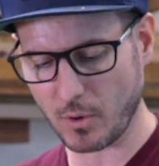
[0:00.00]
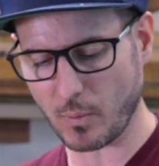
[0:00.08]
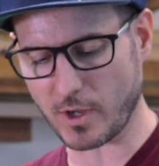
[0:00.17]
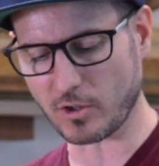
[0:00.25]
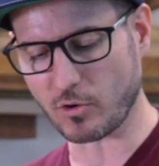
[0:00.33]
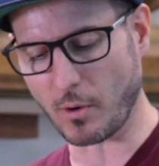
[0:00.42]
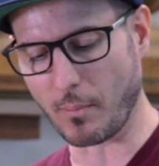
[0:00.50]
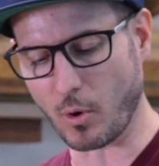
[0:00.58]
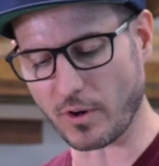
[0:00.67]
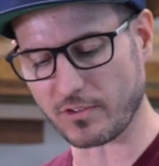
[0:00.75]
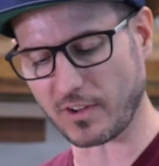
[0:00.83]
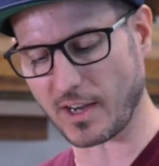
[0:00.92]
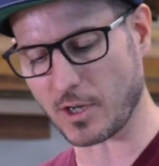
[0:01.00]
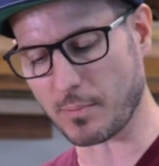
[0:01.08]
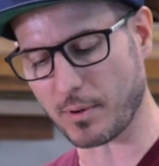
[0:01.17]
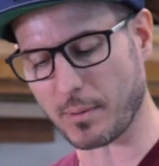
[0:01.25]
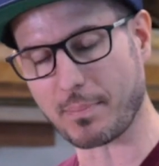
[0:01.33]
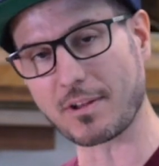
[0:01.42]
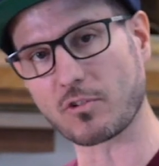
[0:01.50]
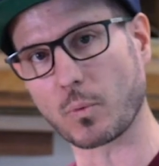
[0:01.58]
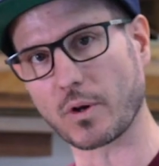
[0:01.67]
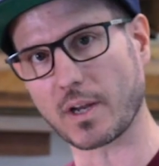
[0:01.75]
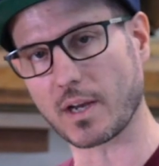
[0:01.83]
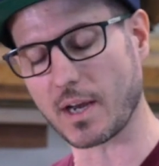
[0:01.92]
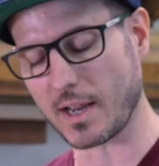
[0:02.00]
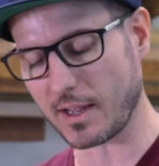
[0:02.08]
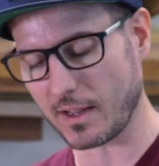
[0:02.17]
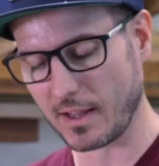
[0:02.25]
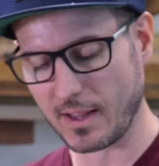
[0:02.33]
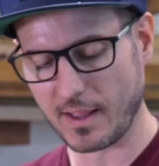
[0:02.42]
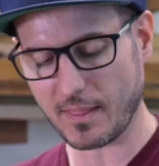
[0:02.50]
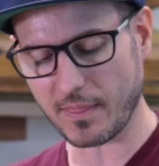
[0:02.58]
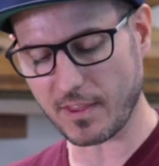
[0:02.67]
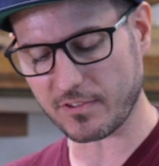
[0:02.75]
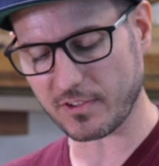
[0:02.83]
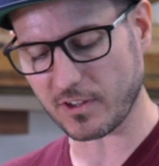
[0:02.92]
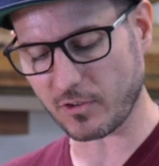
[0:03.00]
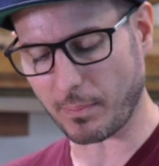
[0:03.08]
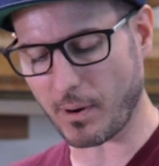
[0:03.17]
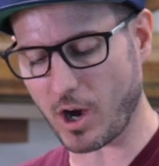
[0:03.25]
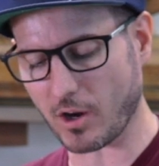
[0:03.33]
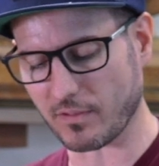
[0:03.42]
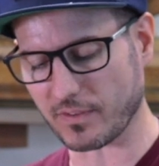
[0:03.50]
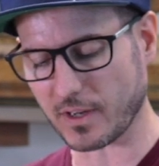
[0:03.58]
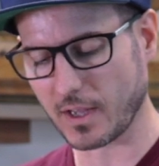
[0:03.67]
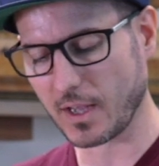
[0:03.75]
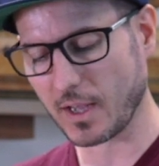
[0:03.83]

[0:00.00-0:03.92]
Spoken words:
where you do a mortise and then you put a piece of wood in there. This is a part of it,